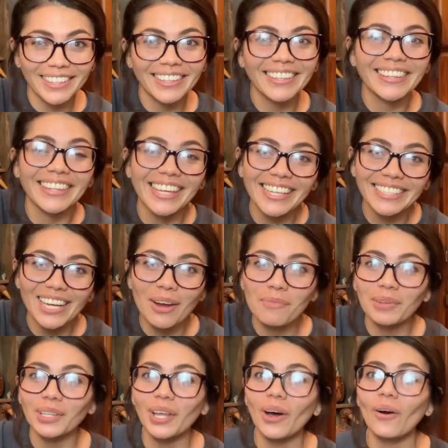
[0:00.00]
link down
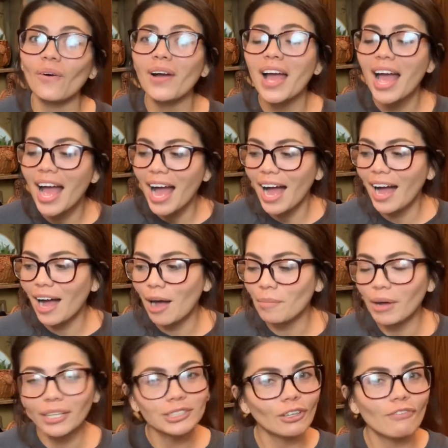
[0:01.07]
below. Um,
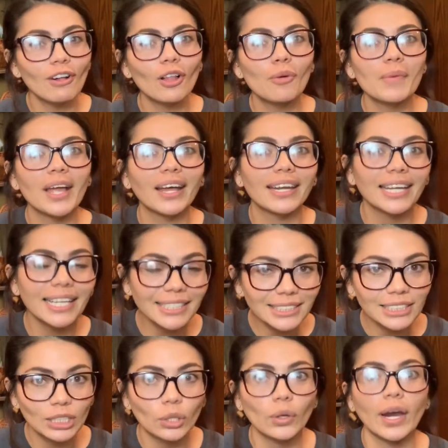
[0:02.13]
also follow me on
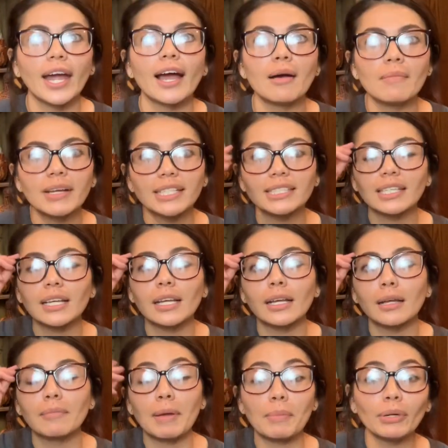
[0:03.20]
Instagram. It's
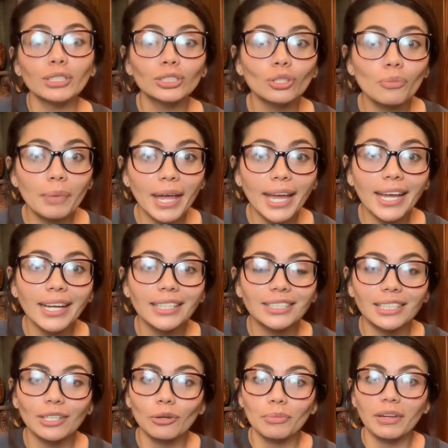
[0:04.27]
uh, my personal page,
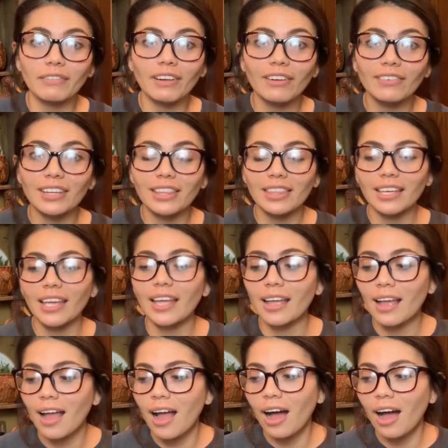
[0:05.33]
a little bit of everything.